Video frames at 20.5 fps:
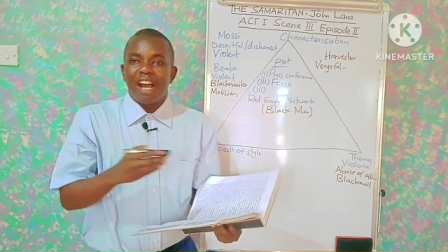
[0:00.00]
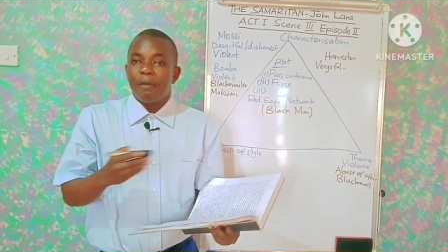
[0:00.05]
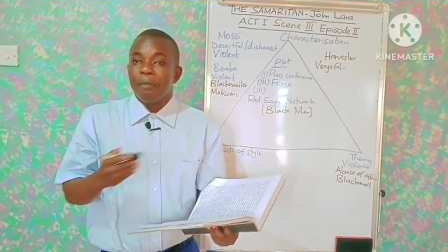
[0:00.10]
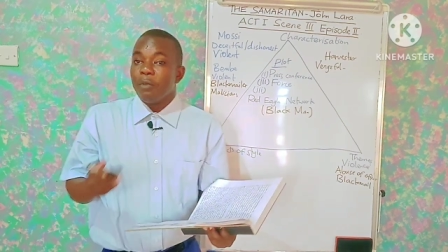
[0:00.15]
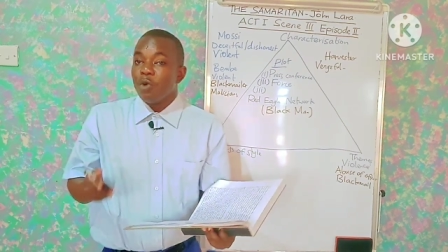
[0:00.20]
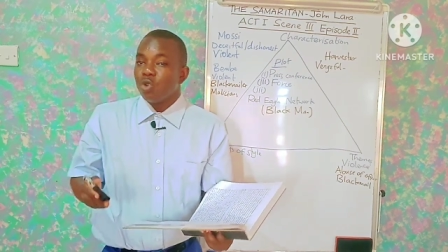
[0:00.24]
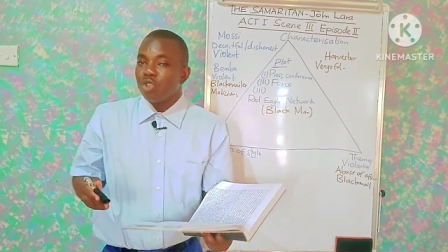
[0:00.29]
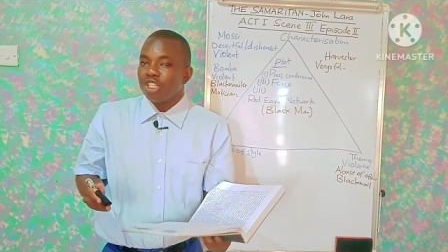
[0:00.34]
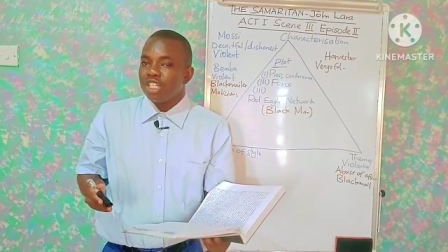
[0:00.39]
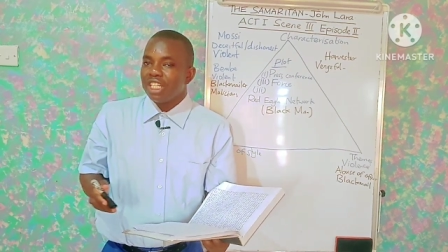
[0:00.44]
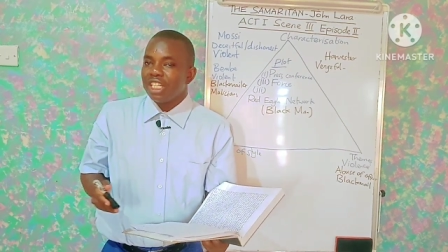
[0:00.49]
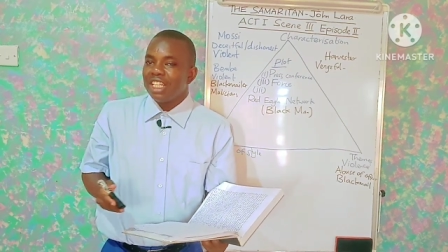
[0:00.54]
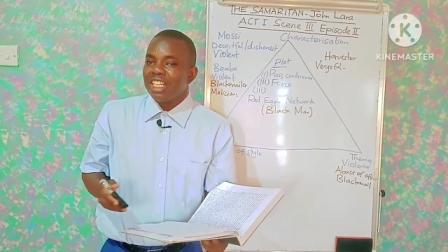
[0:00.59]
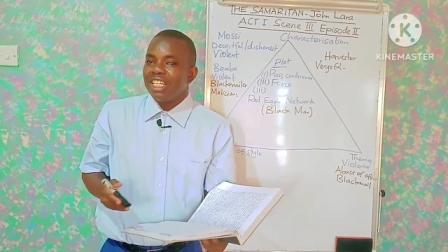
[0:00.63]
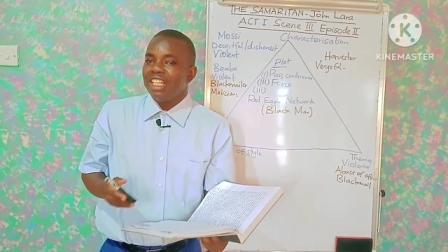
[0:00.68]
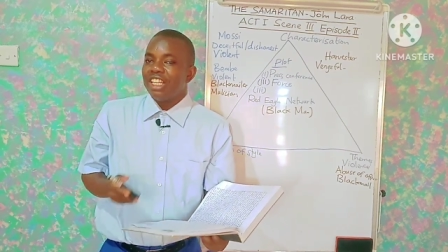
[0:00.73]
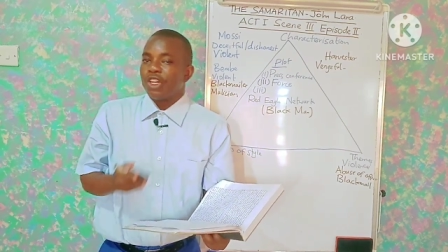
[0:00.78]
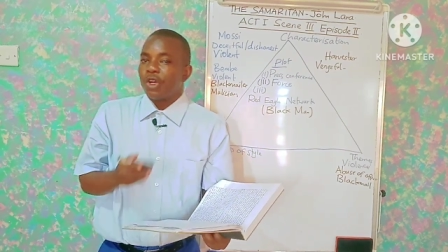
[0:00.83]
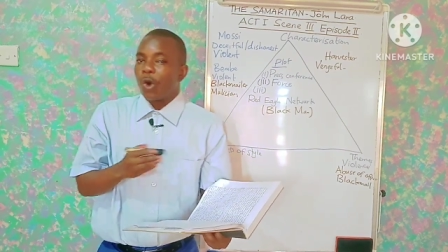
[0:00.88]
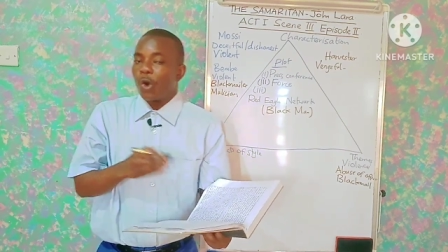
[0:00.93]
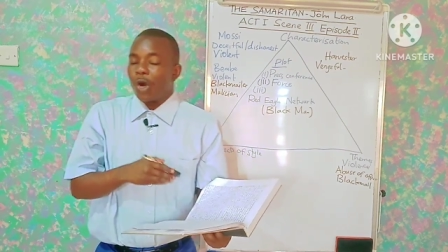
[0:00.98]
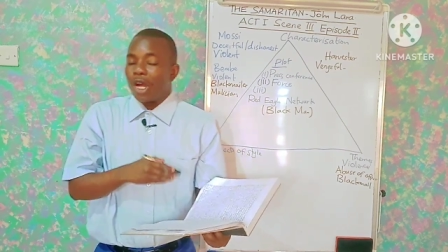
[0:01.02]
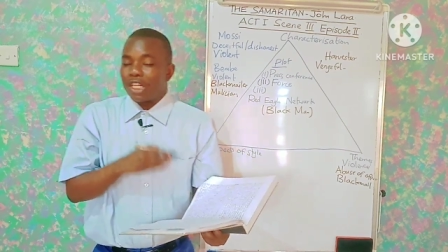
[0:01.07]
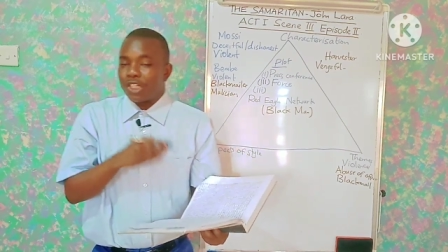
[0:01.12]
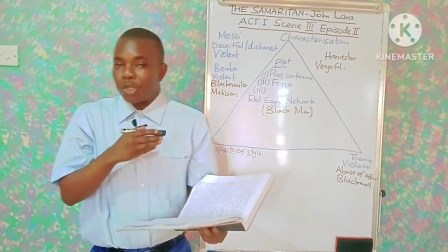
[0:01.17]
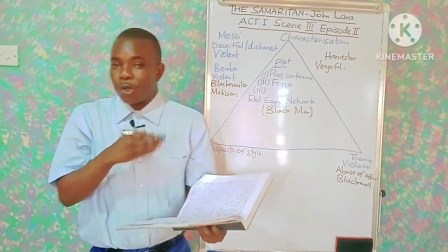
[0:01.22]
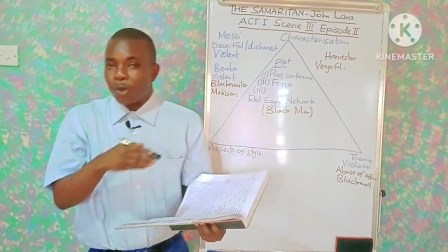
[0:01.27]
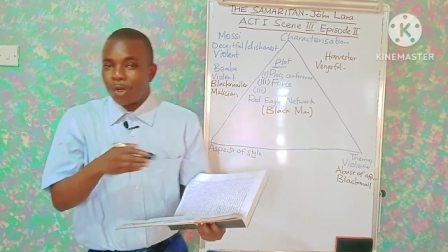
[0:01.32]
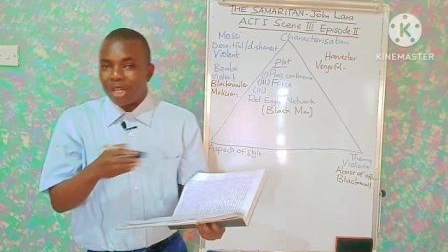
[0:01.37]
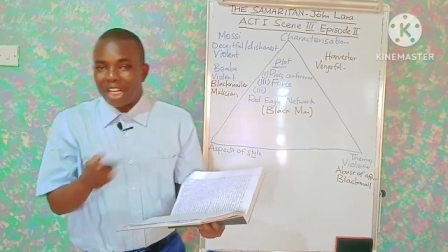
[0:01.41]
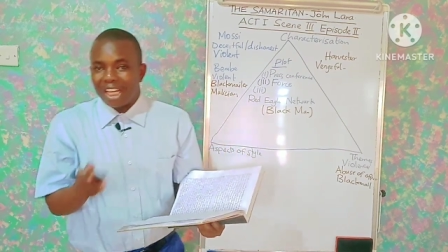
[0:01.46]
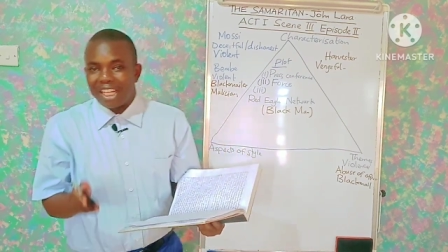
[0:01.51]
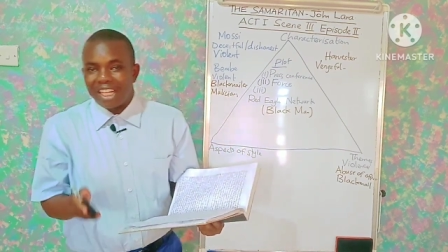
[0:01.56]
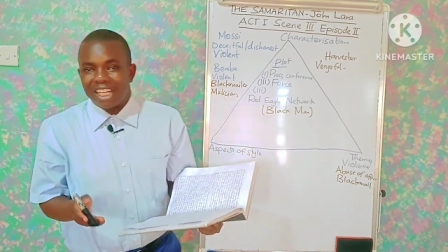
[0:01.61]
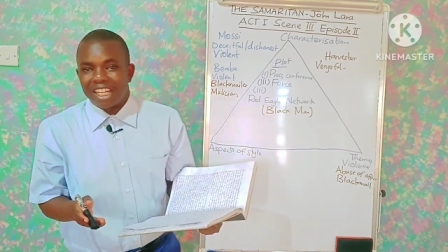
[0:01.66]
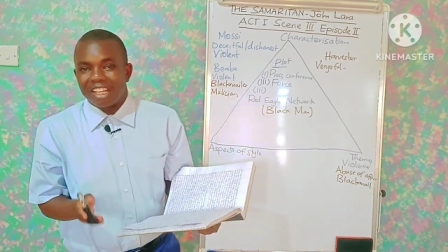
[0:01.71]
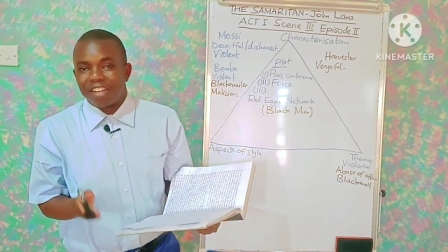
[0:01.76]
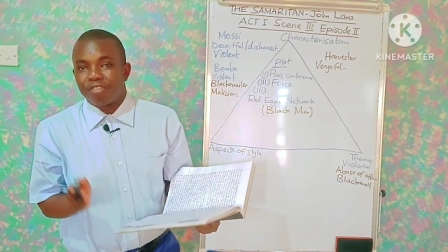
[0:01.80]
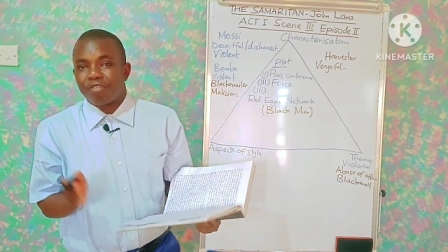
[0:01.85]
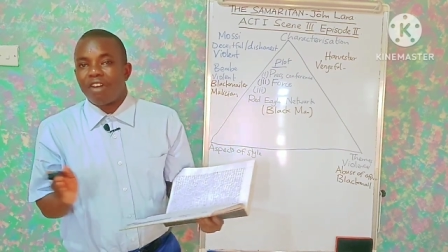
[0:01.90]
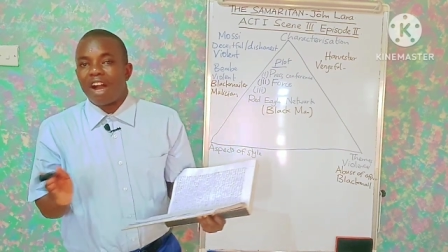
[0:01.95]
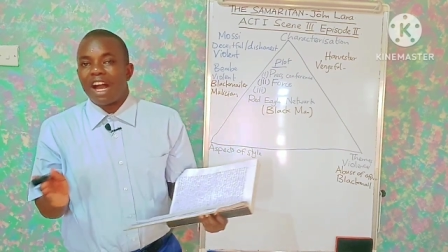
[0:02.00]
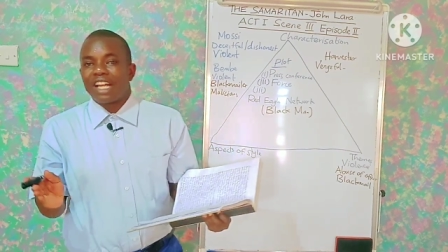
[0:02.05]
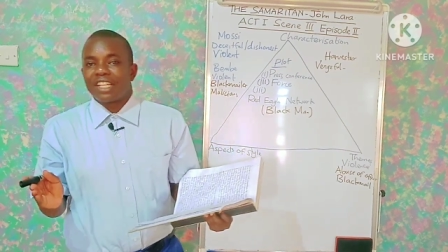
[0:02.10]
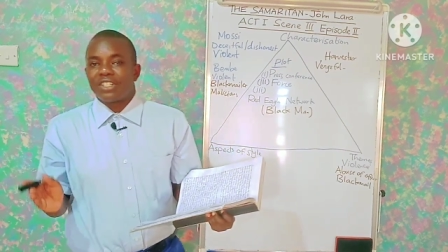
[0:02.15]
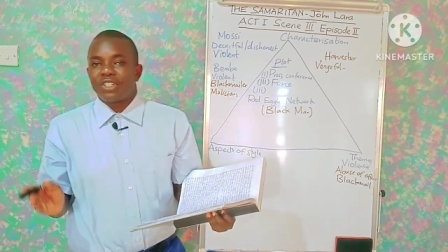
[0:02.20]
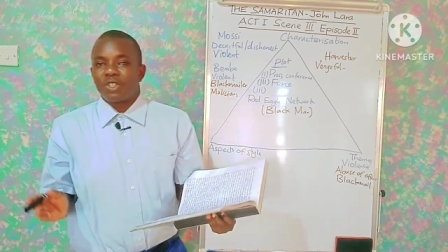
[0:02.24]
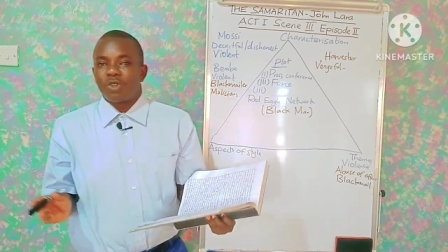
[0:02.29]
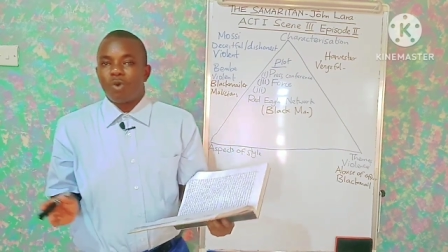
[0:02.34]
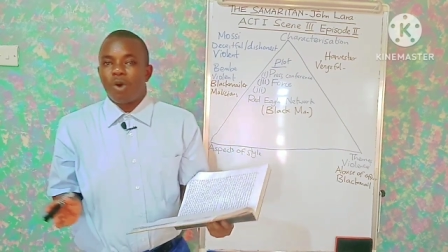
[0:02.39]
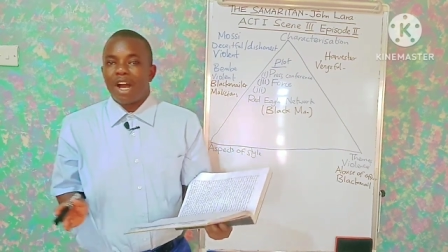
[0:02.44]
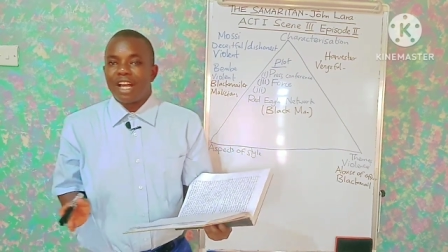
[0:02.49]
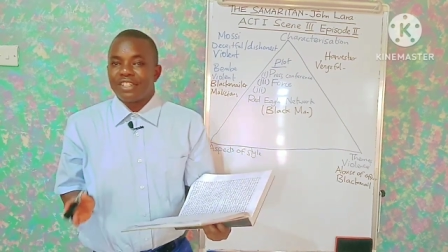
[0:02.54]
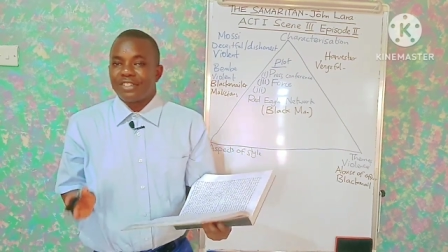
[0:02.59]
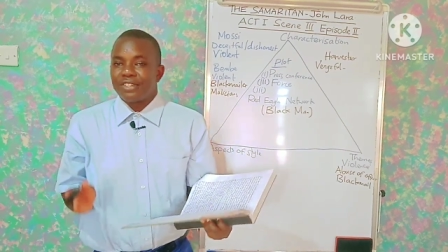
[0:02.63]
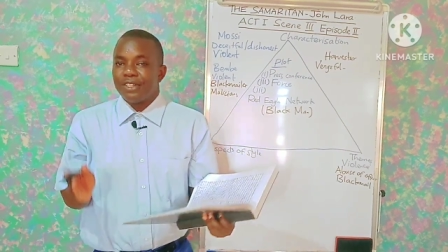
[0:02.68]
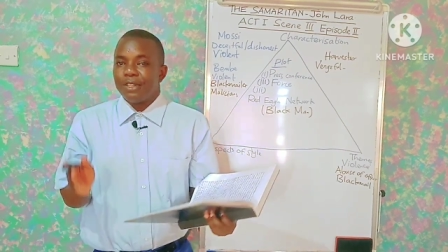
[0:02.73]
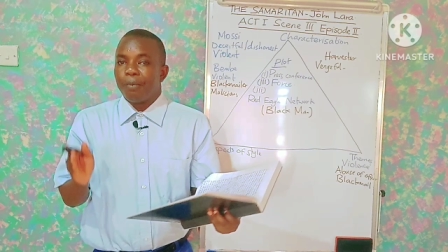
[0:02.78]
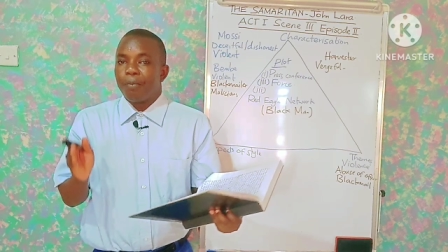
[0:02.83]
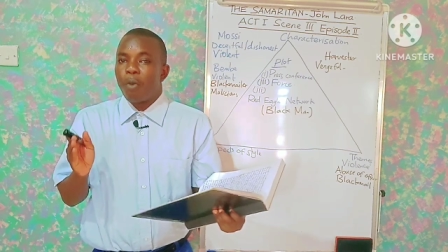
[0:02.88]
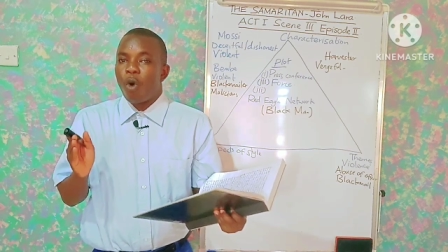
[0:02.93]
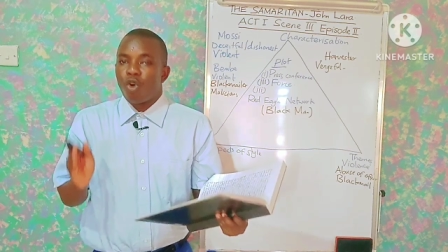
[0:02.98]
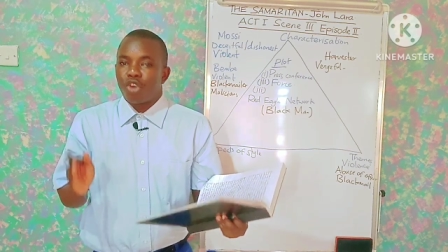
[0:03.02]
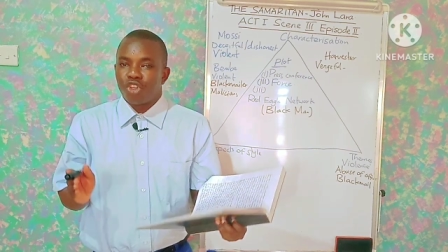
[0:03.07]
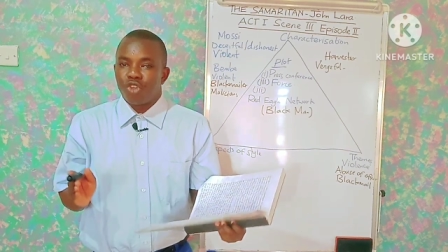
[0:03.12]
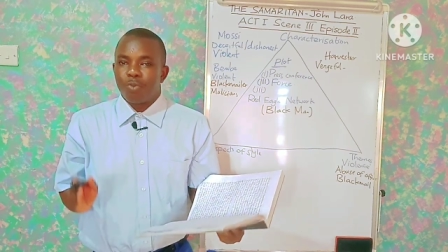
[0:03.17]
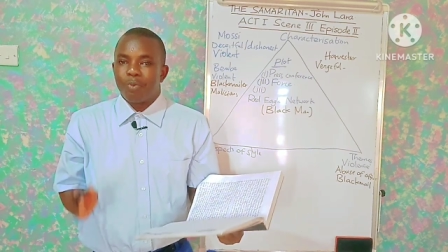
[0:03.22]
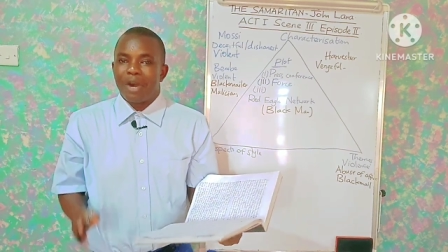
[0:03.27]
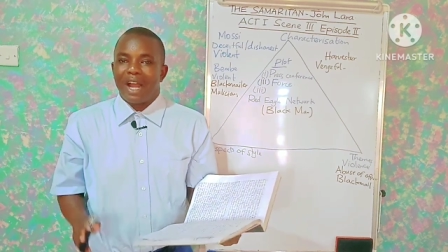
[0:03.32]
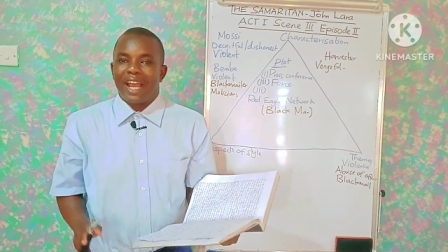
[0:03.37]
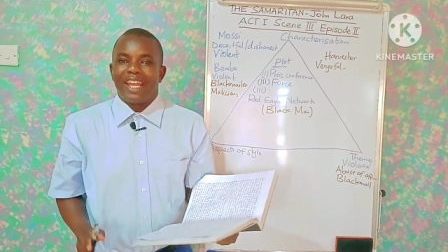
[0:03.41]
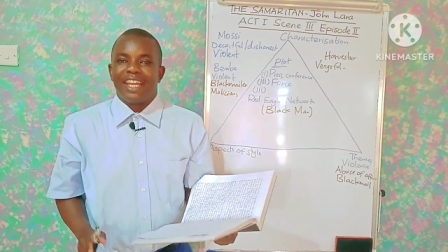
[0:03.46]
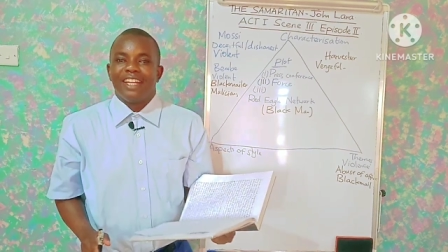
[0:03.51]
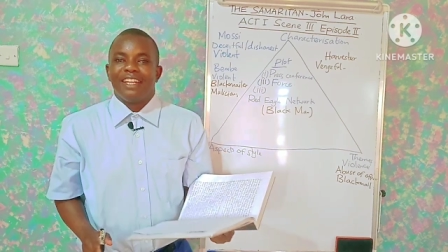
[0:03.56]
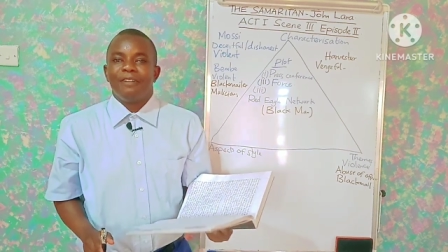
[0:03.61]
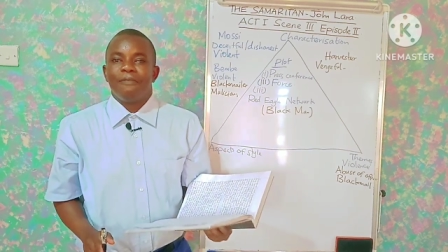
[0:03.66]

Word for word: Morsi derogatorily refers to as the porcupine,